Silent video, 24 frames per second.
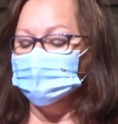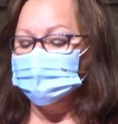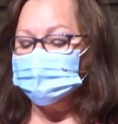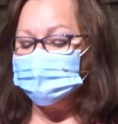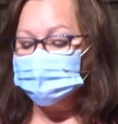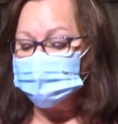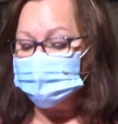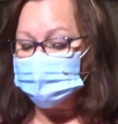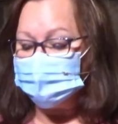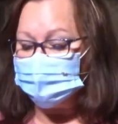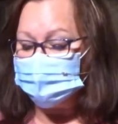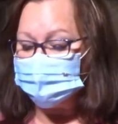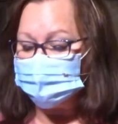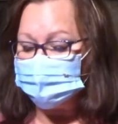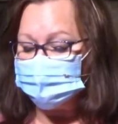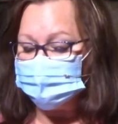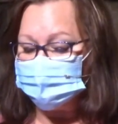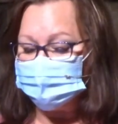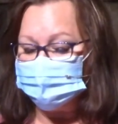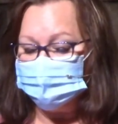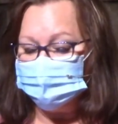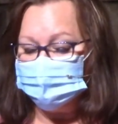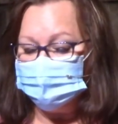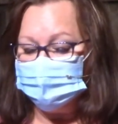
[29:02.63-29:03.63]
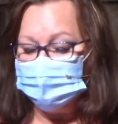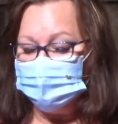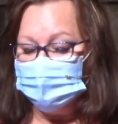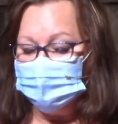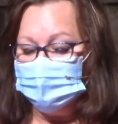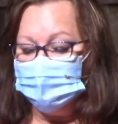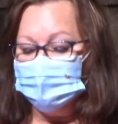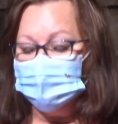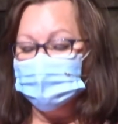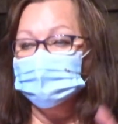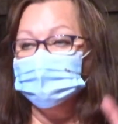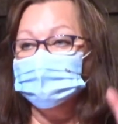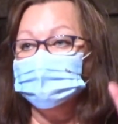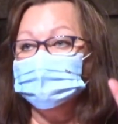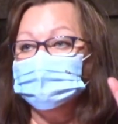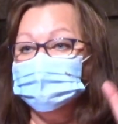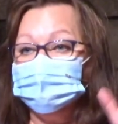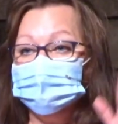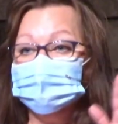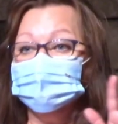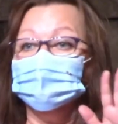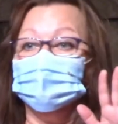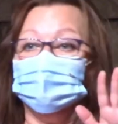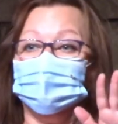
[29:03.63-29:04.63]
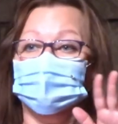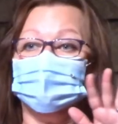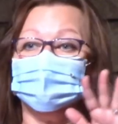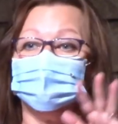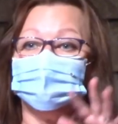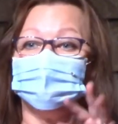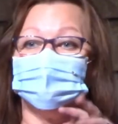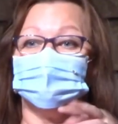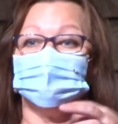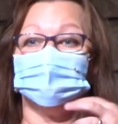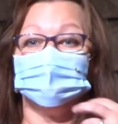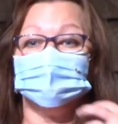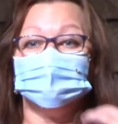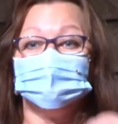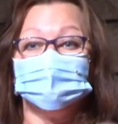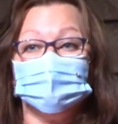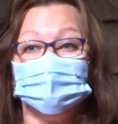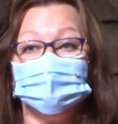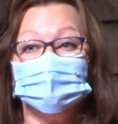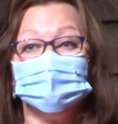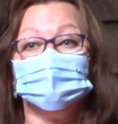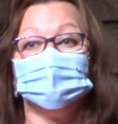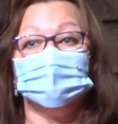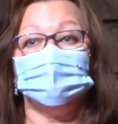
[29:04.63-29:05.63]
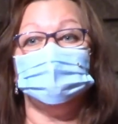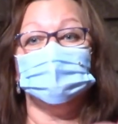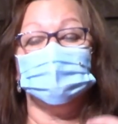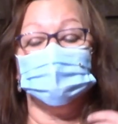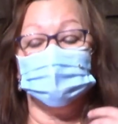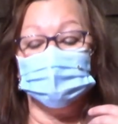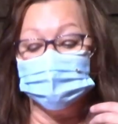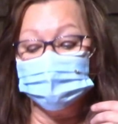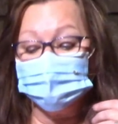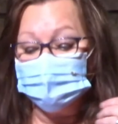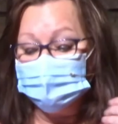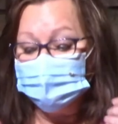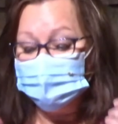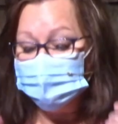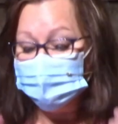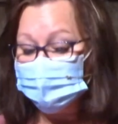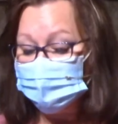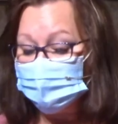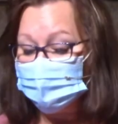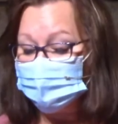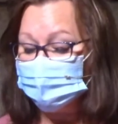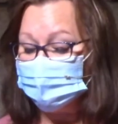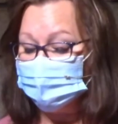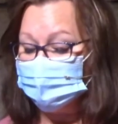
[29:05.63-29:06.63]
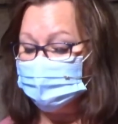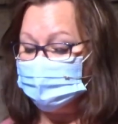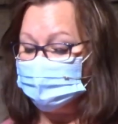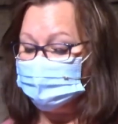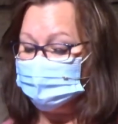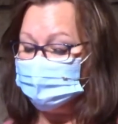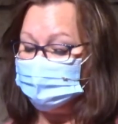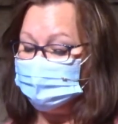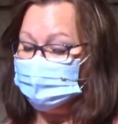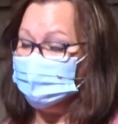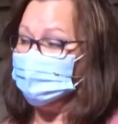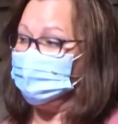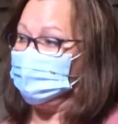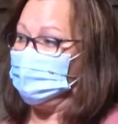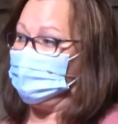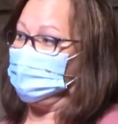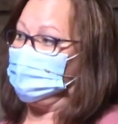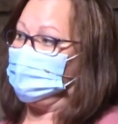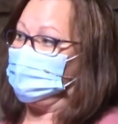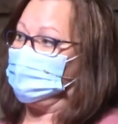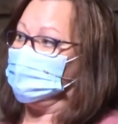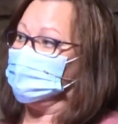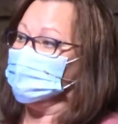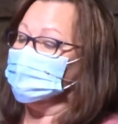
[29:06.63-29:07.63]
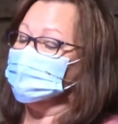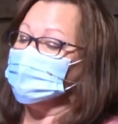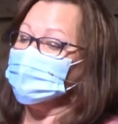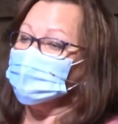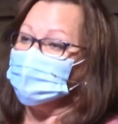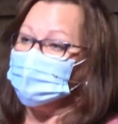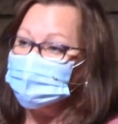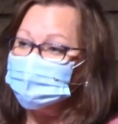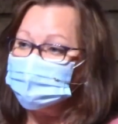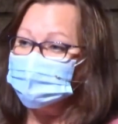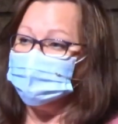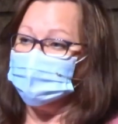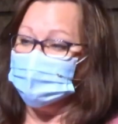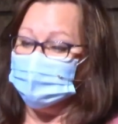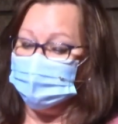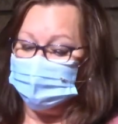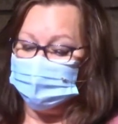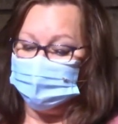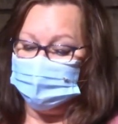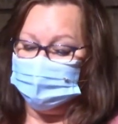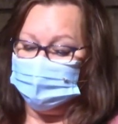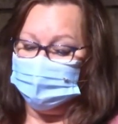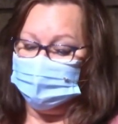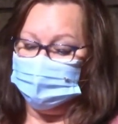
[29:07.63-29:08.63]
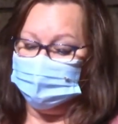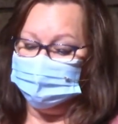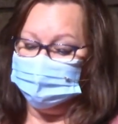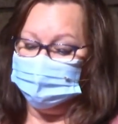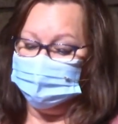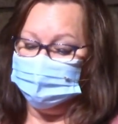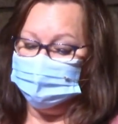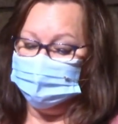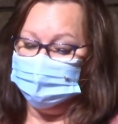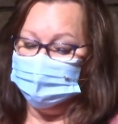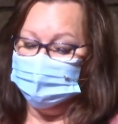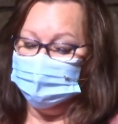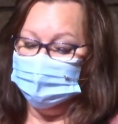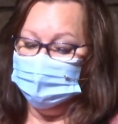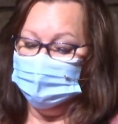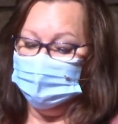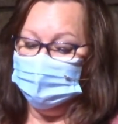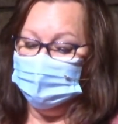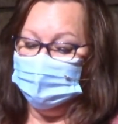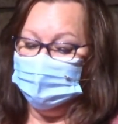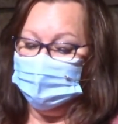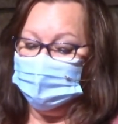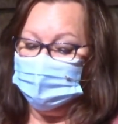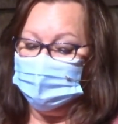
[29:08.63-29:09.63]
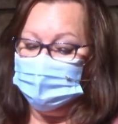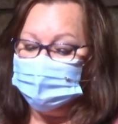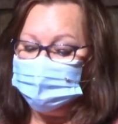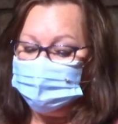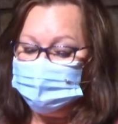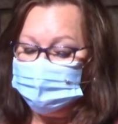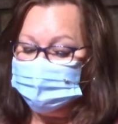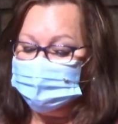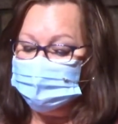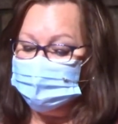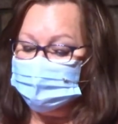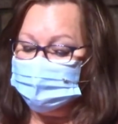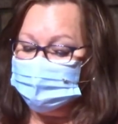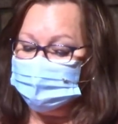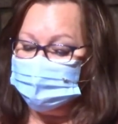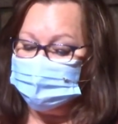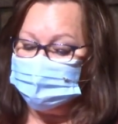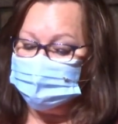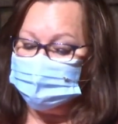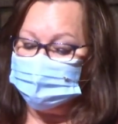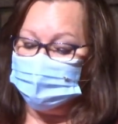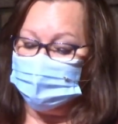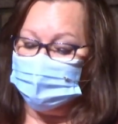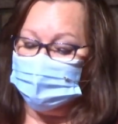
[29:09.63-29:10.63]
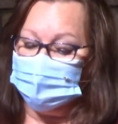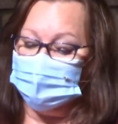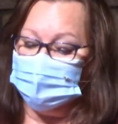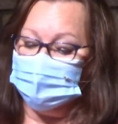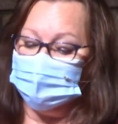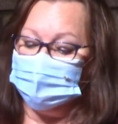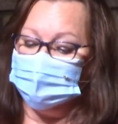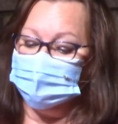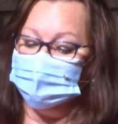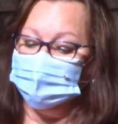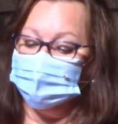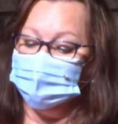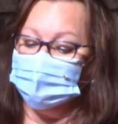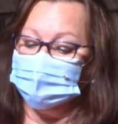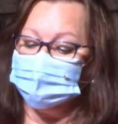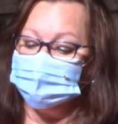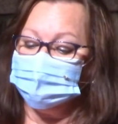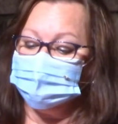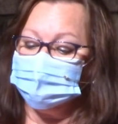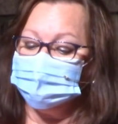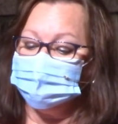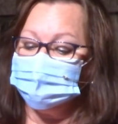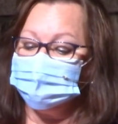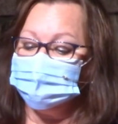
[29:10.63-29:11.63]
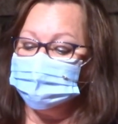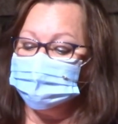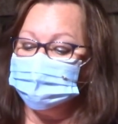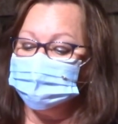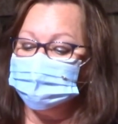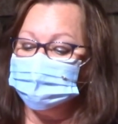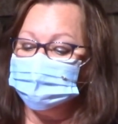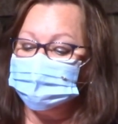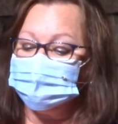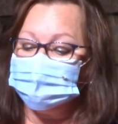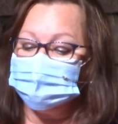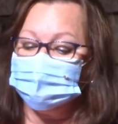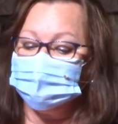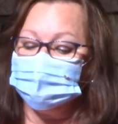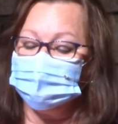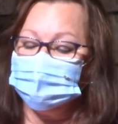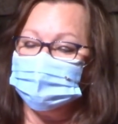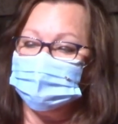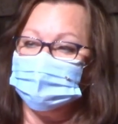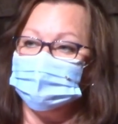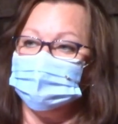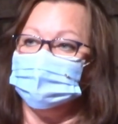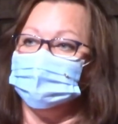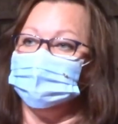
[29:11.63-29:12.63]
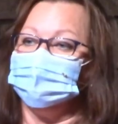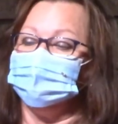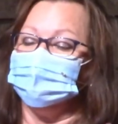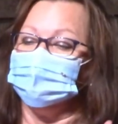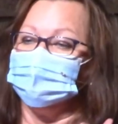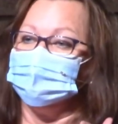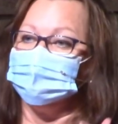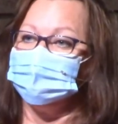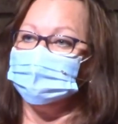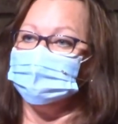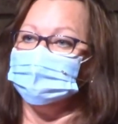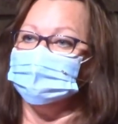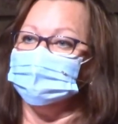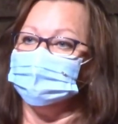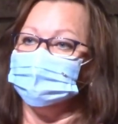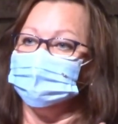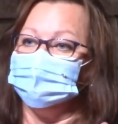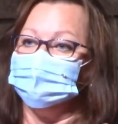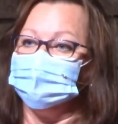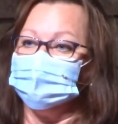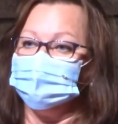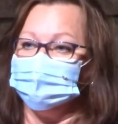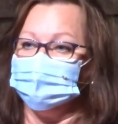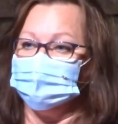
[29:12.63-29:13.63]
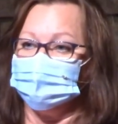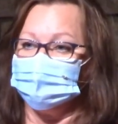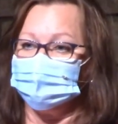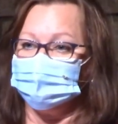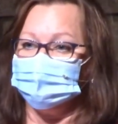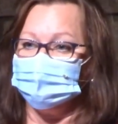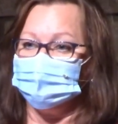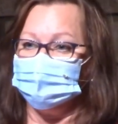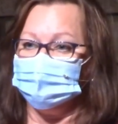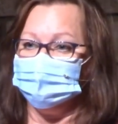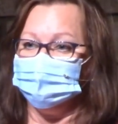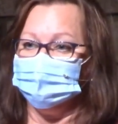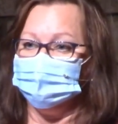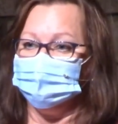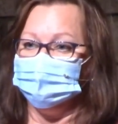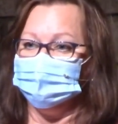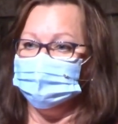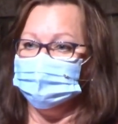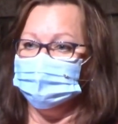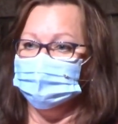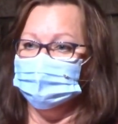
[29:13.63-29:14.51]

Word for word: So, church, you have to decide how you're going to define prosperity. And you need to decide whether you choose to give and live biblically.